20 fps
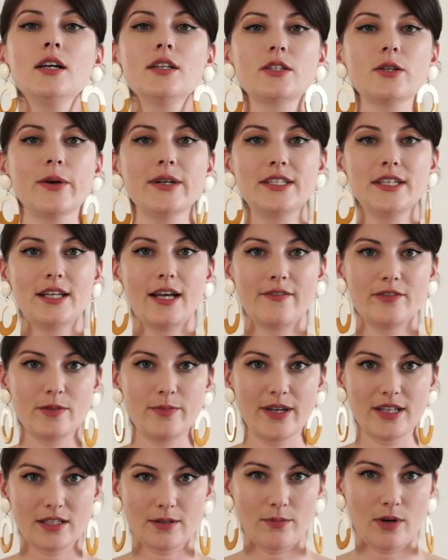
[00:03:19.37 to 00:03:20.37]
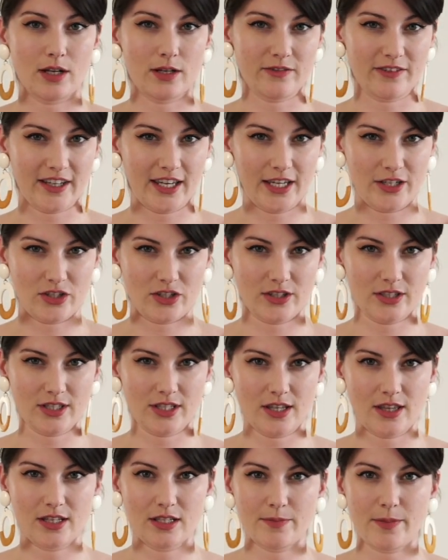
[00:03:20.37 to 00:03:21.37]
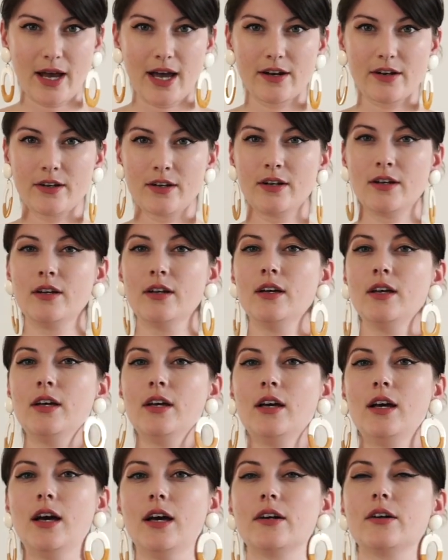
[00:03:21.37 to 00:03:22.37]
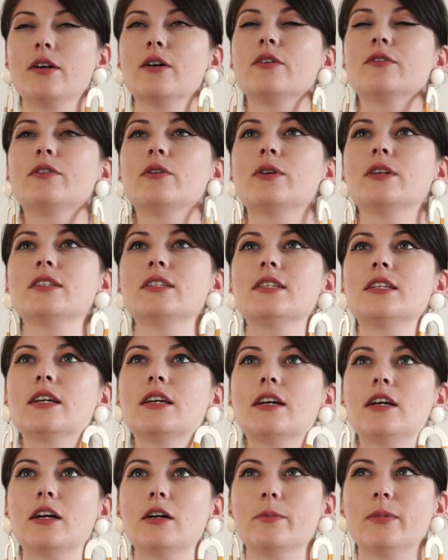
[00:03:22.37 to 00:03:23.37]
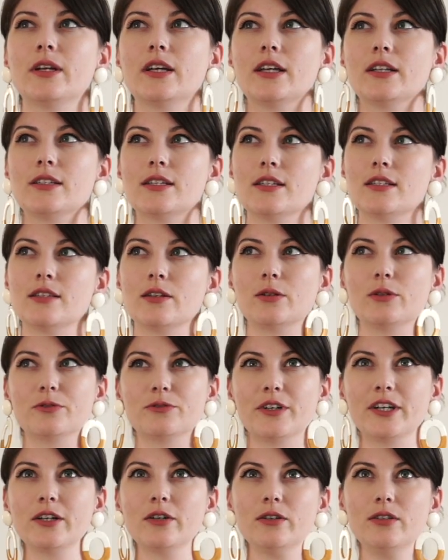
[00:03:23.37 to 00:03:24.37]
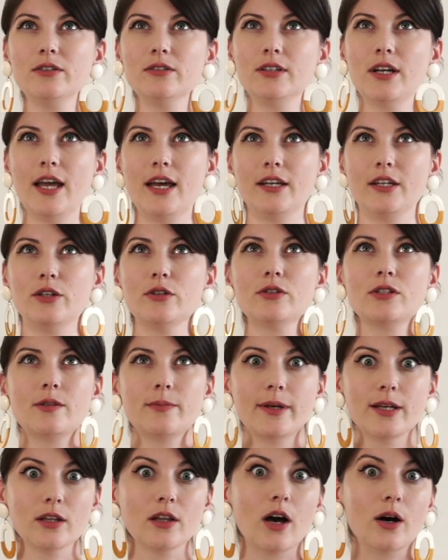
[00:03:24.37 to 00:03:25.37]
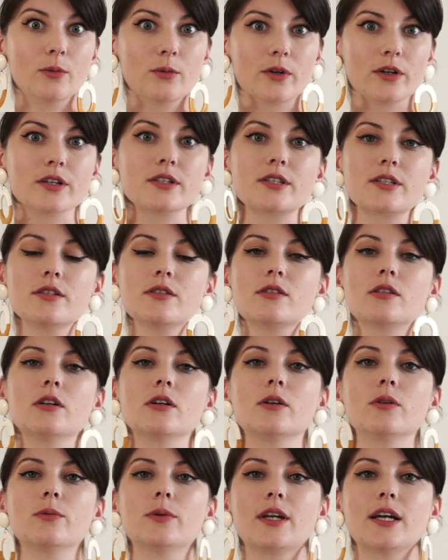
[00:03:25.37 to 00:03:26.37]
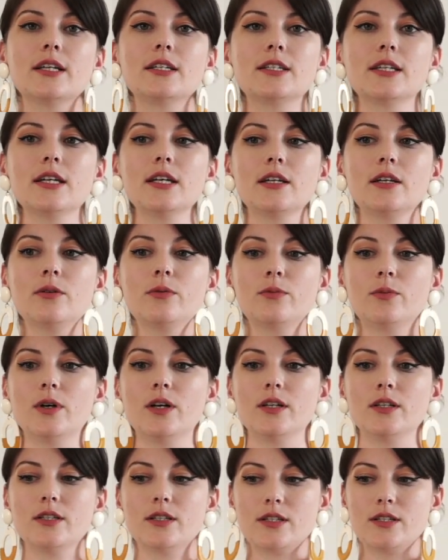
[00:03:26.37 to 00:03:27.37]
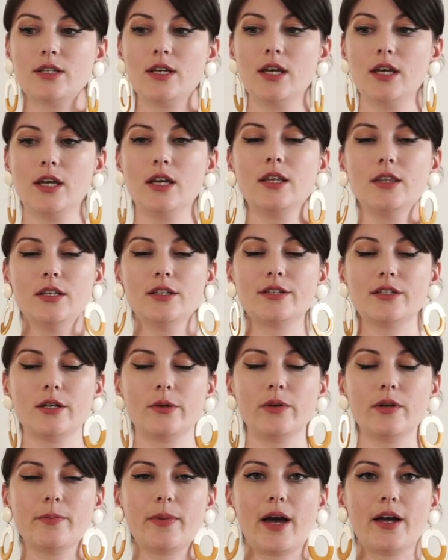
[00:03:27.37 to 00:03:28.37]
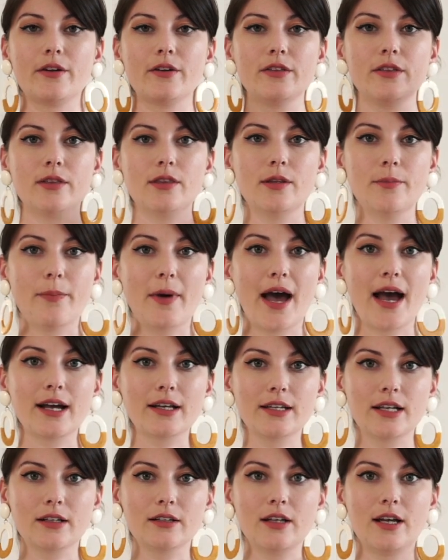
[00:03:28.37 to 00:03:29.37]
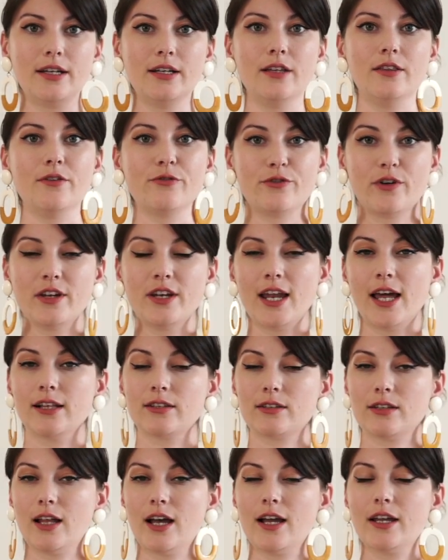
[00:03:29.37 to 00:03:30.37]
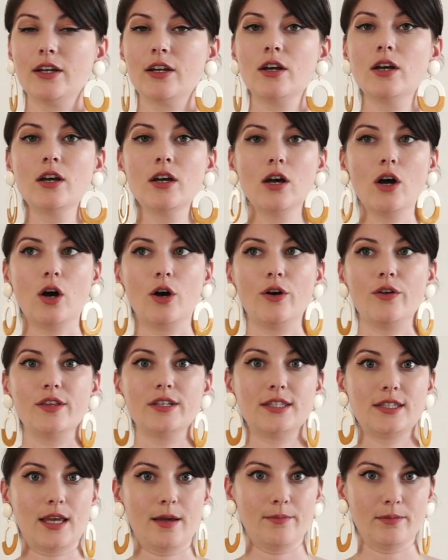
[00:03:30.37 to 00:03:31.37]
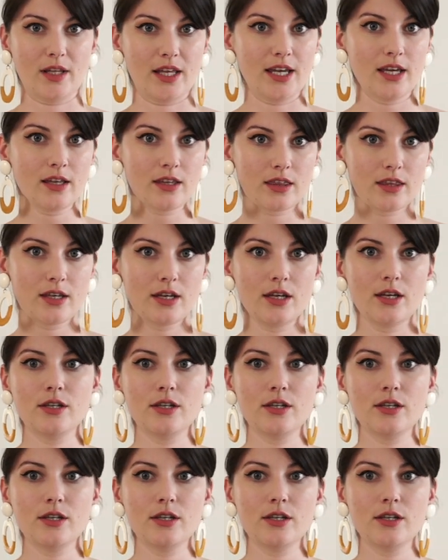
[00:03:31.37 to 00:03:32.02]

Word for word: So I did have to make some modifications to this pattern. I don't know if you can see it here, but it gets this little wrinkle, and it used to be a lot worse. So what I did was, in this sewing pattern, the back neckline and the front neckline are the same length.